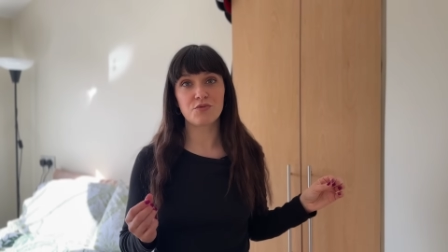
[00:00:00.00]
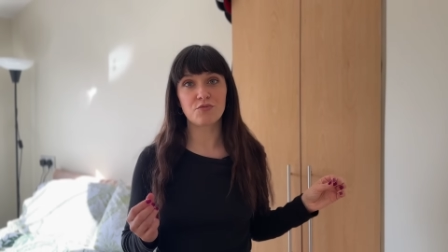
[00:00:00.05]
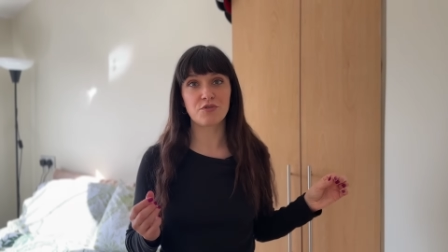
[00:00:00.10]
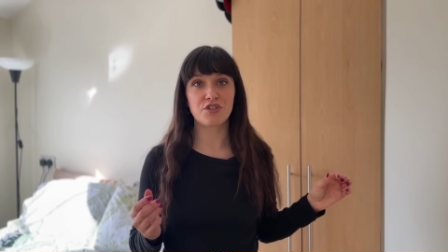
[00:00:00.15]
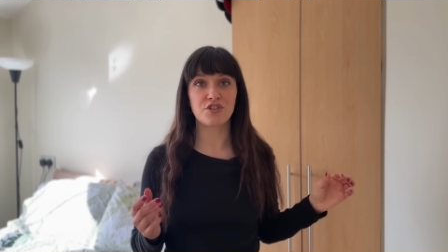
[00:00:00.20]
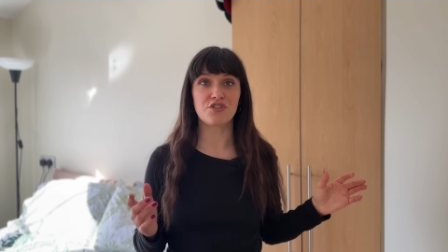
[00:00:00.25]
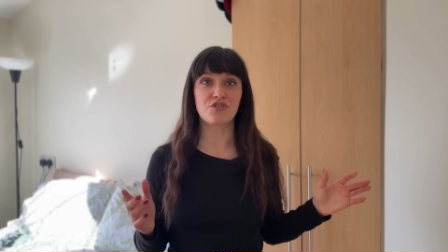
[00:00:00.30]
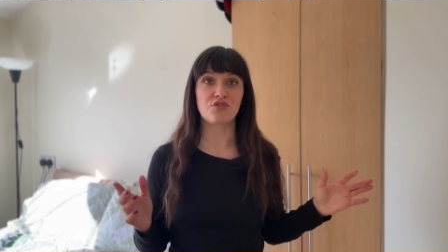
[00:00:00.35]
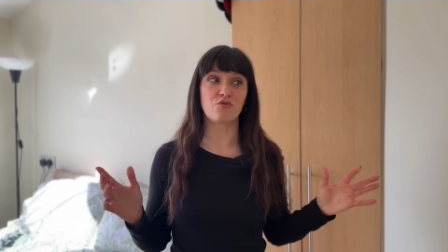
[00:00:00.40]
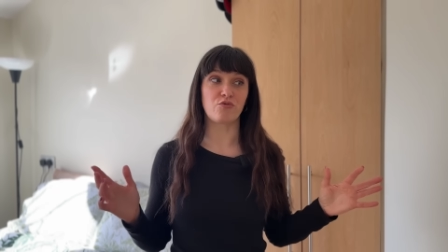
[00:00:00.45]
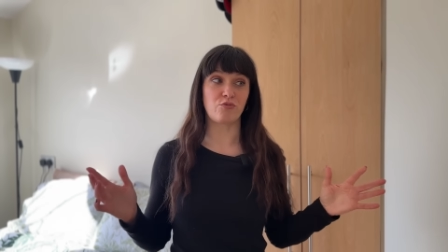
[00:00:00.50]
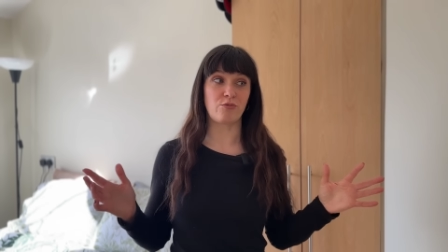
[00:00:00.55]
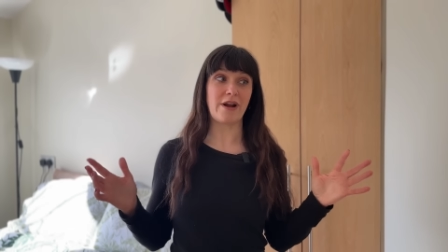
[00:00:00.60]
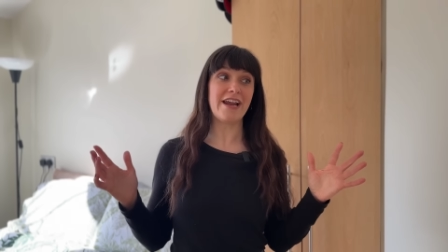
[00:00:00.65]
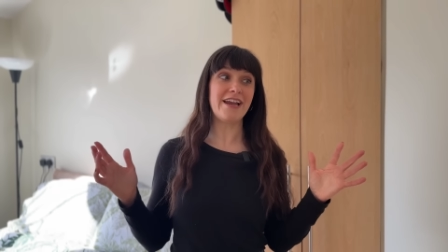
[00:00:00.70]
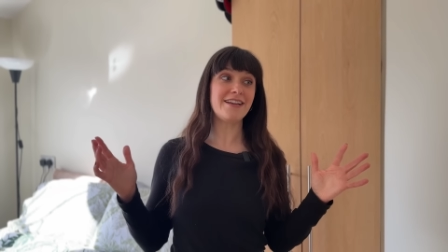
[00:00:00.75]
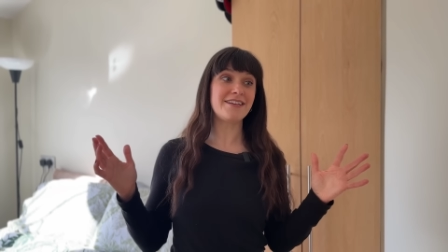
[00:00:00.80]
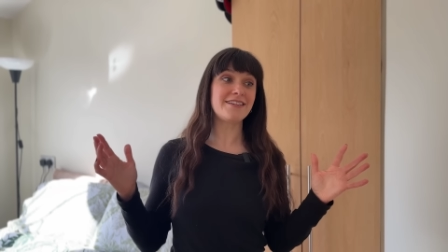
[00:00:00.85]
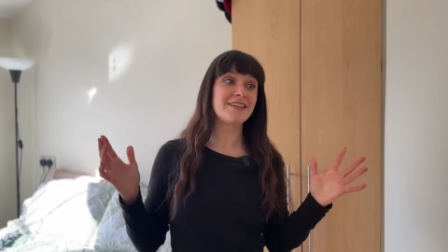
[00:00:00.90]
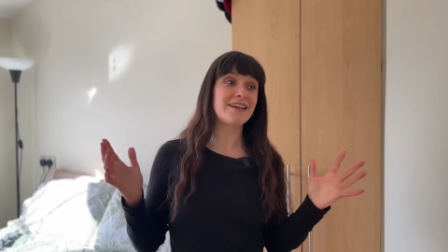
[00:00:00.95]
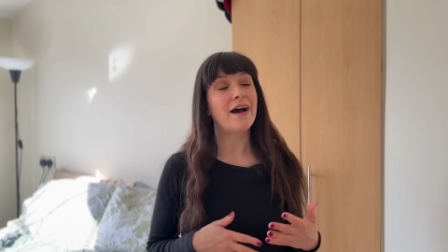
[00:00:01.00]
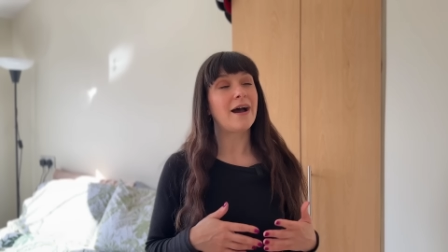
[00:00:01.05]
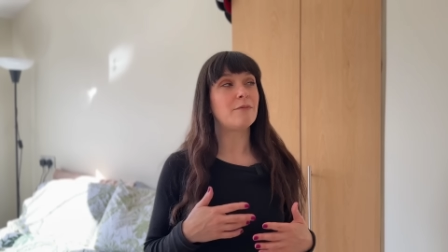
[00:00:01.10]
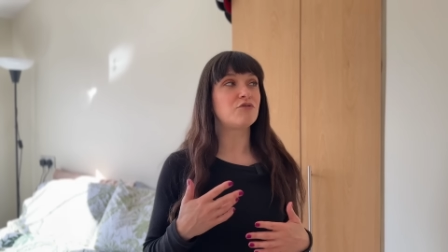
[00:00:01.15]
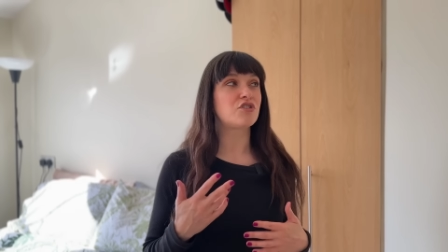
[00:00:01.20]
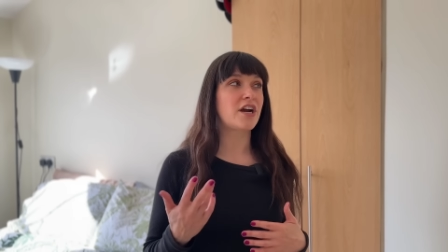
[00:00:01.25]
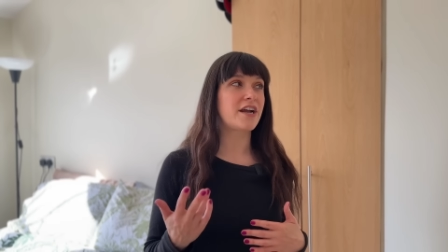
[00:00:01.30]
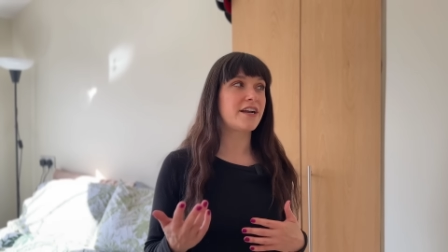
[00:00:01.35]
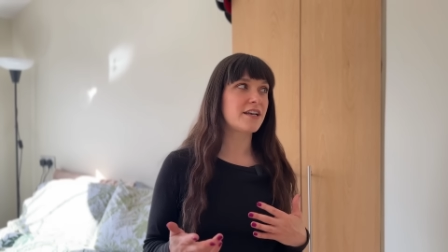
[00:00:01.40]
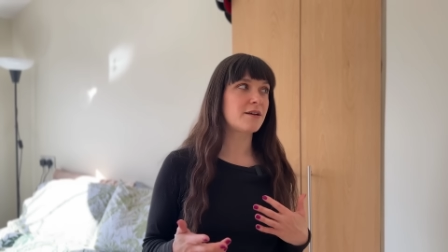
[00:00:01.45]
which is great. I'm
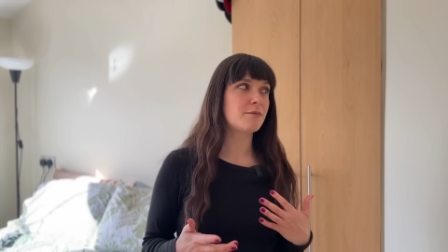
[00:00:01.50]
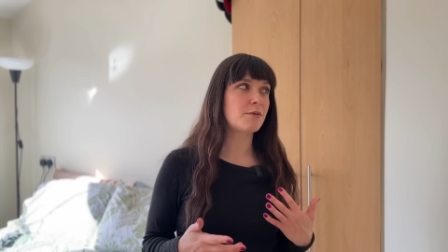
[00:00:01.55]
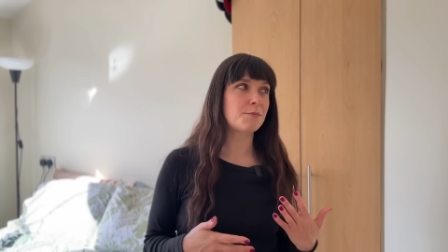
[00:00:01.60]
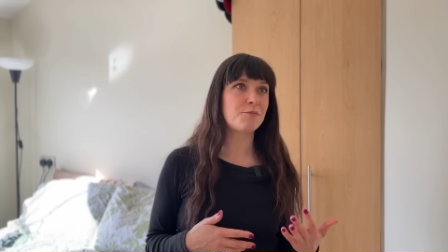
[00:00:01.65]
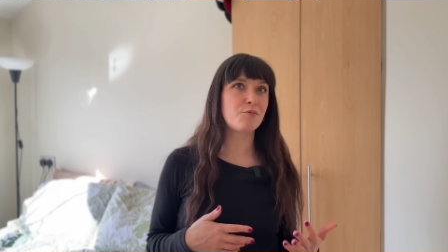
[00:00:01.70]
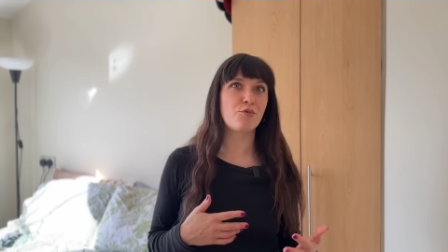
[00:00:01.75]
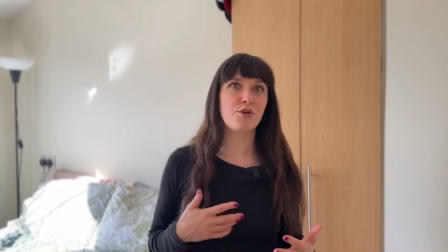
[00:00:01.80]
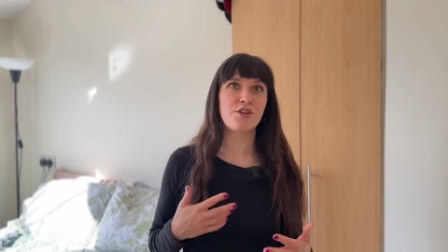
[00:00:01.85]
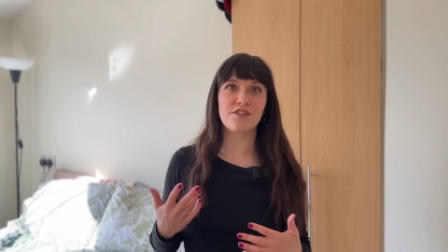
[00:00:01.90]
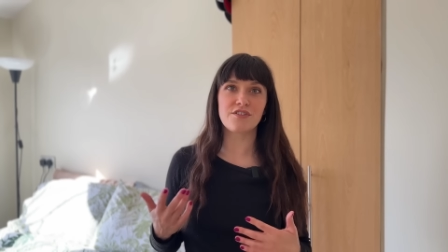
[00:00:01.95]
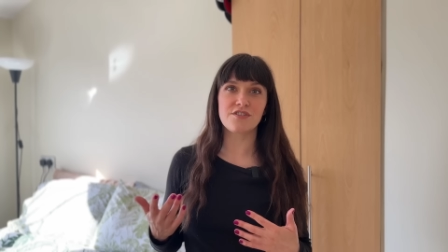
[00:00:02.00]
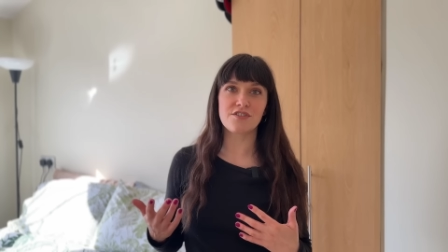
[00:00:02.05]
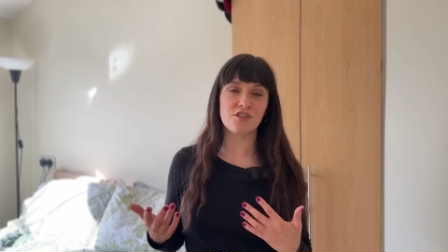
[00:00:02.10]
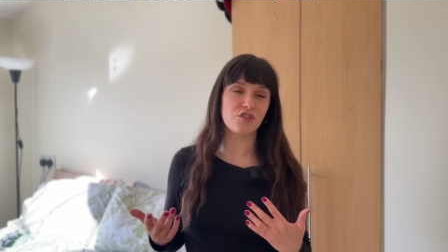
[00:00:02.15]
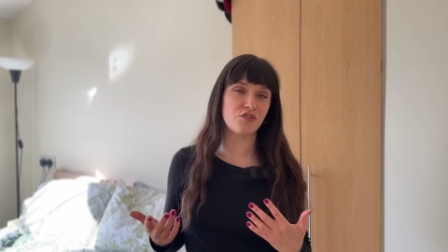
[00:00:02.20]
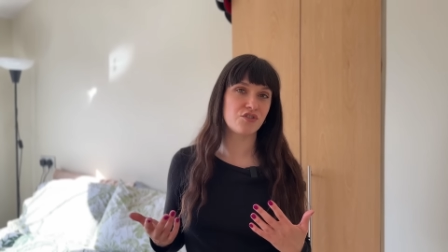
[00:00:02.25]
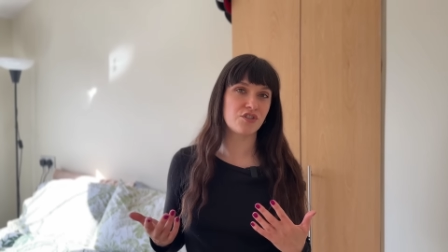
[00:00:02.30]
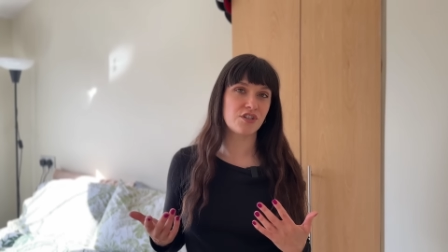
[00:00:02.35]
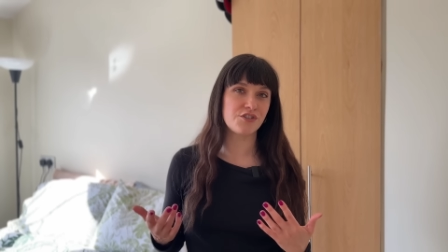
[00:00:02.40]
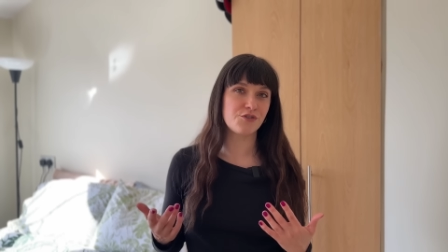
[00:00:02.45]
trying to come up with a solution